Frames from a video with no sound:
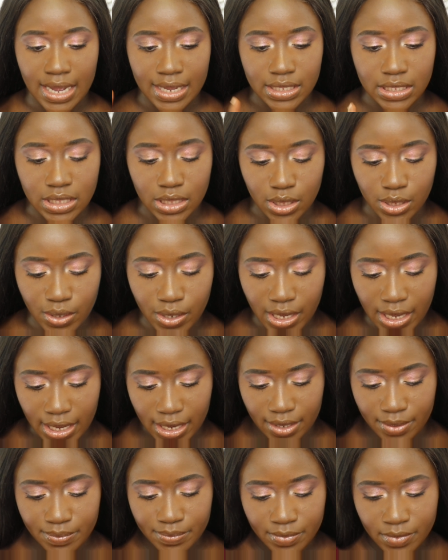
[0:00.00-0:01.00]
it's
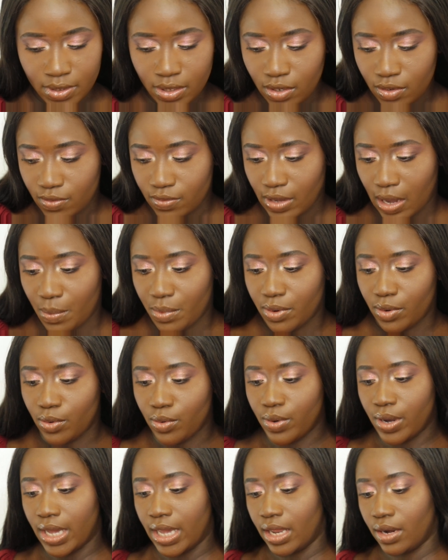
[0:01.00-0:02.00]
looking. So I'm gonna
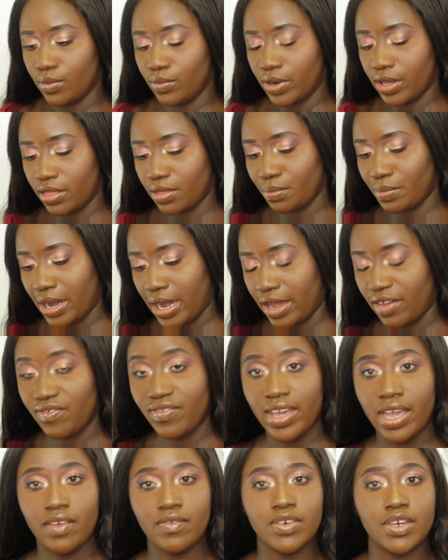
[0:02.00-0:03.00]
go in with my
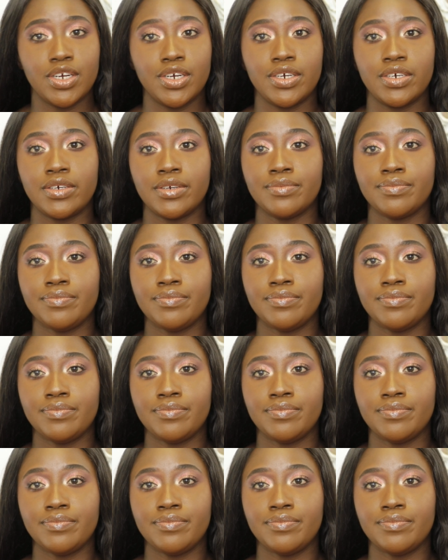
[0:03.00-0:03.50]
favorite